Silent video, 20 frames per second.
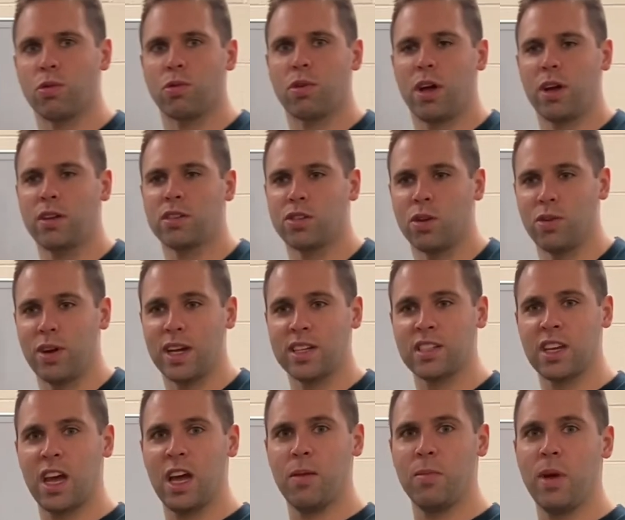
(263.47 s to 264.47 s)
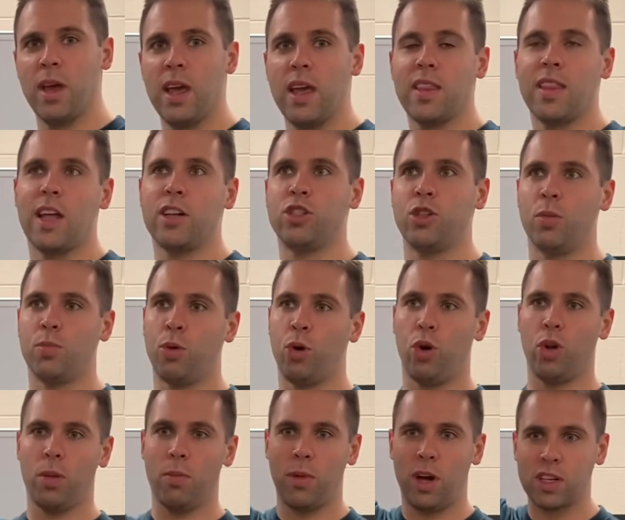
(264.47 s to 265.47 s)
okay? So next time that you pull a
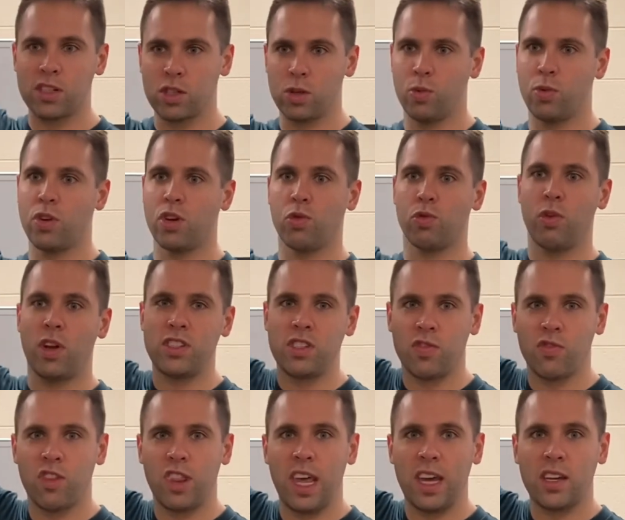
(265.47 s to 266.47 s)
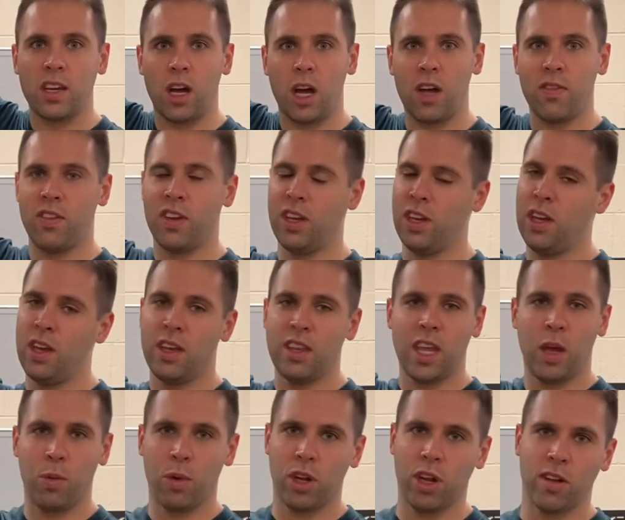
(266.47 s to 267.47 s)
muscle when you're reaching for that coffee that
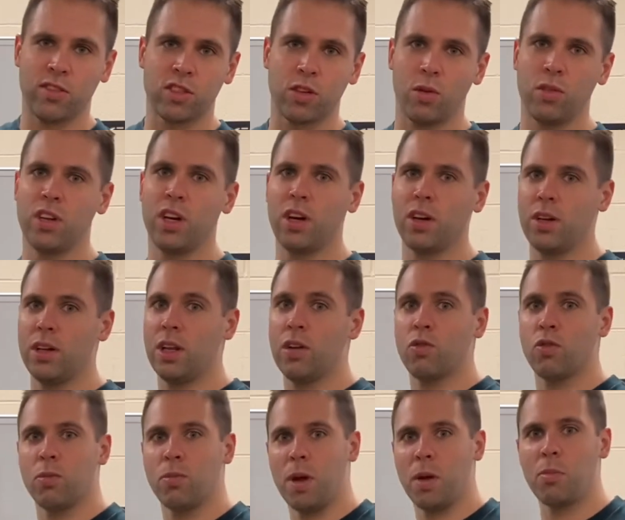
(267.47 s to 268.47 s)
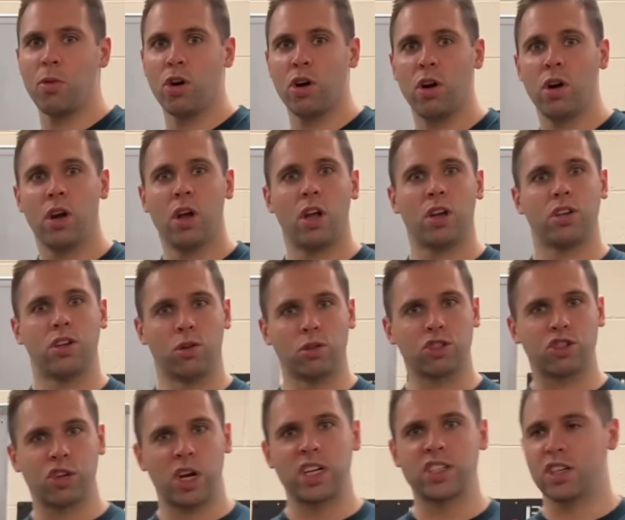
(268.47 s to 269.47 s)
we love so dearly, remember, don't
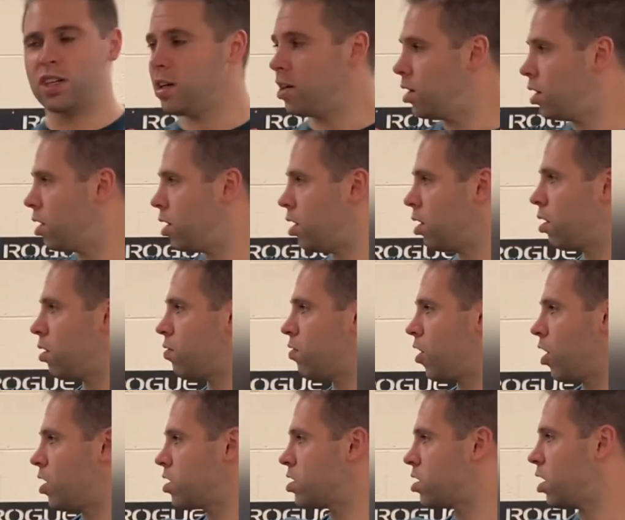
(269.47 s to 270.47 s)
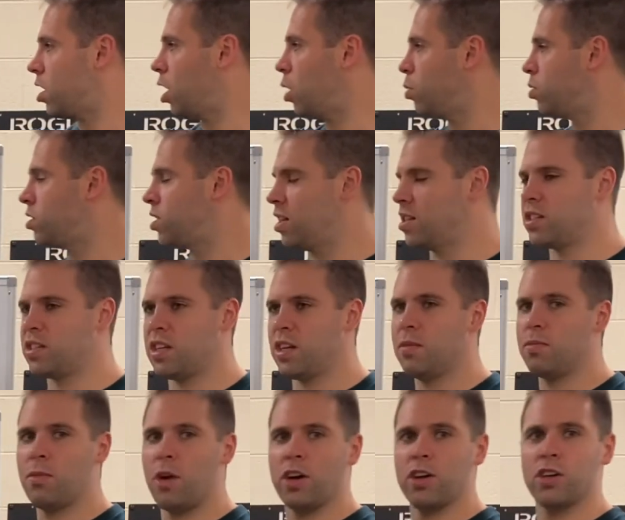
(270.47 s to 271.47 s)
stretch it. First, low intensity,
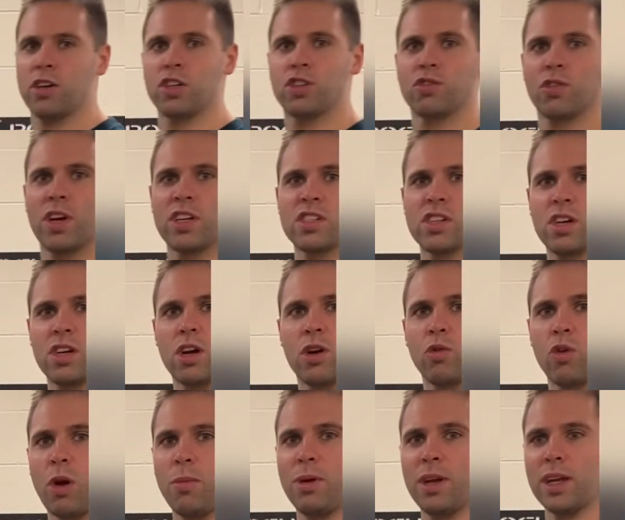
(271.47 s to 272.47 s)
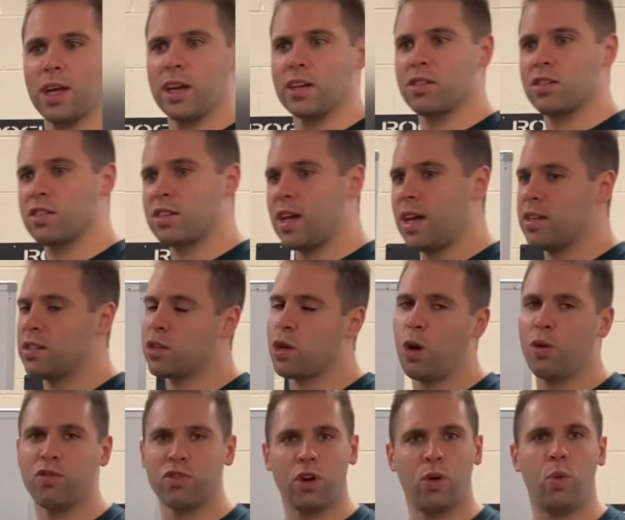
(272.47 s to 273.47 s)
moderate duration aerobic exercise, go
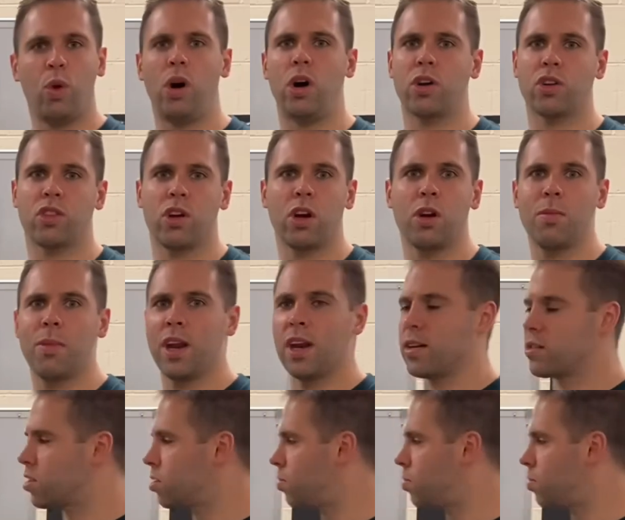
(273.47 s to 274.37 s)
for a walk, 30 minutes.